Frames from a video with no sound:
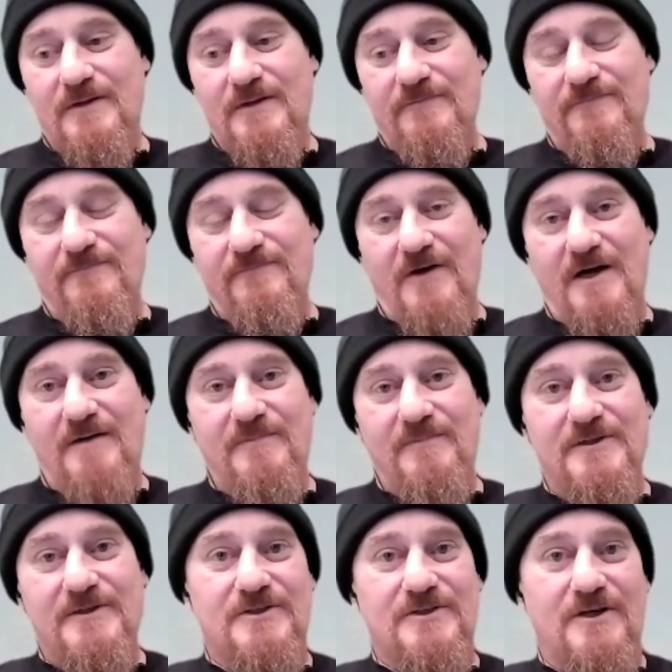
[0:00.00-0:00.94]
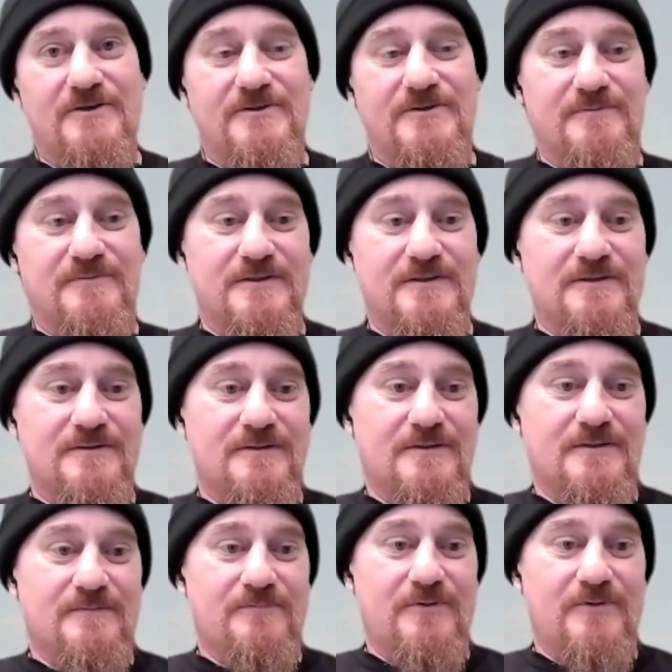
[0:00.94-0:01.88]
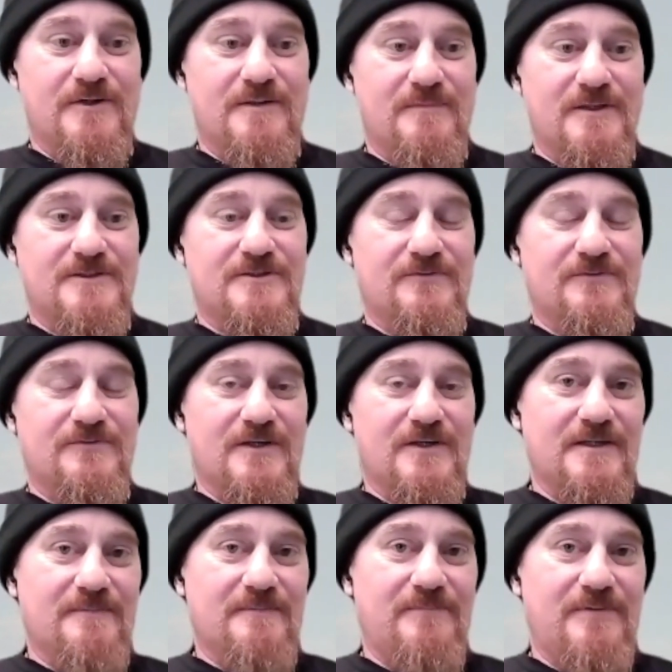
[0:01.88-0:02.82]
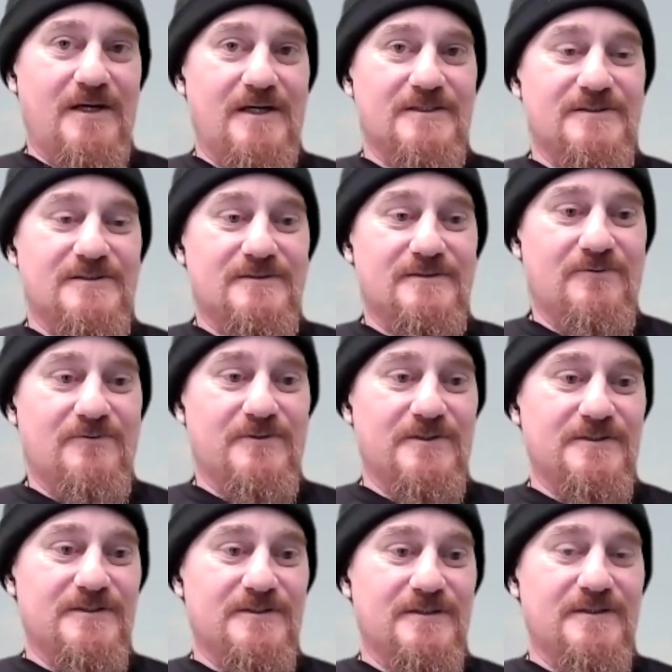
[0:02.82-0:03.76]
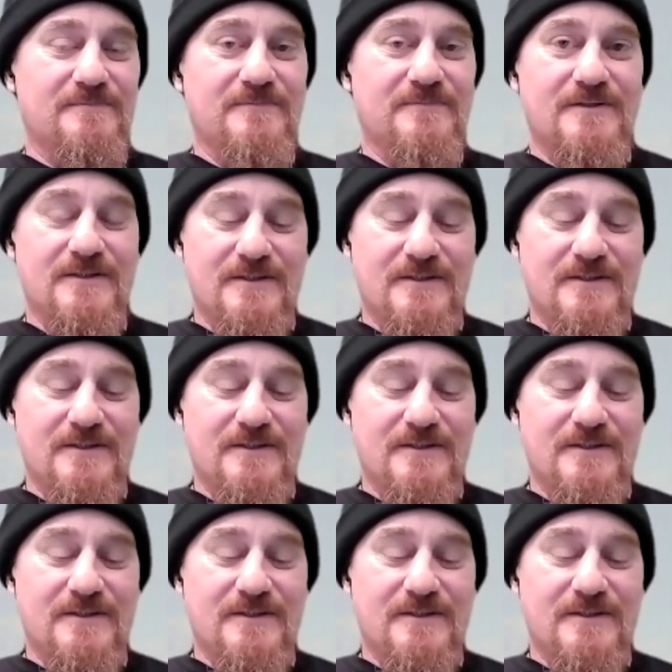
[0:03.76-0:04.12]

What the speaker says: farming is going to be pretty much a thing of the past, according to them.